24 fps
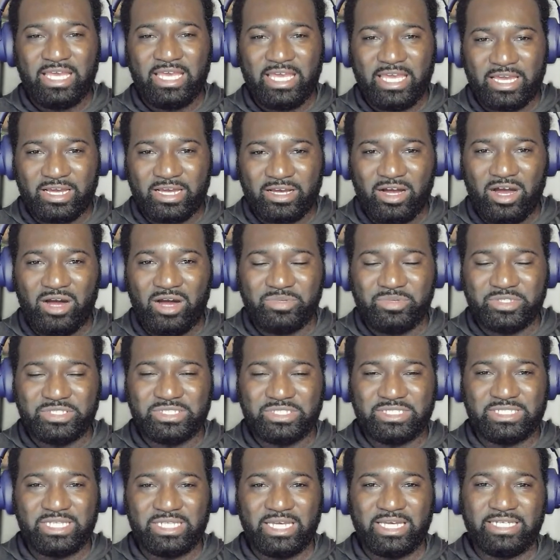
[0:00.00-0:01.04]
a common
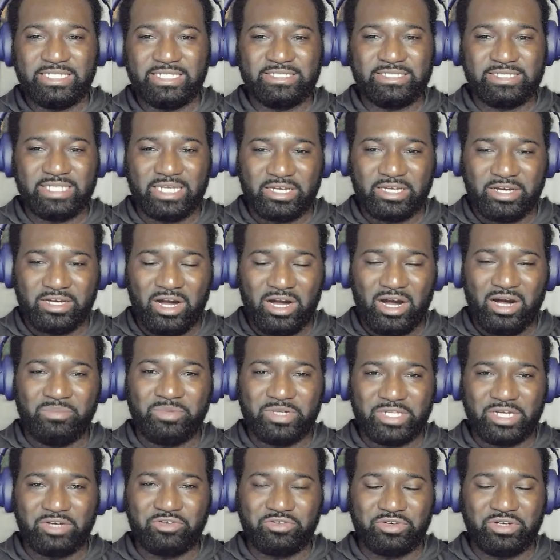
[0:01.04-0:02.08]
sense, a
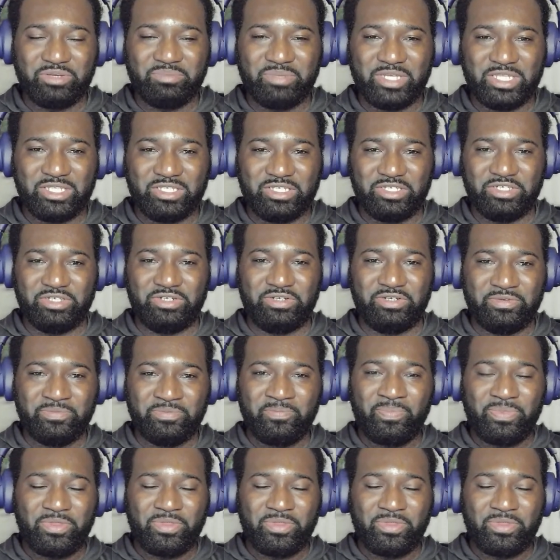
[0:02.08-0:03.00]
common agreement here.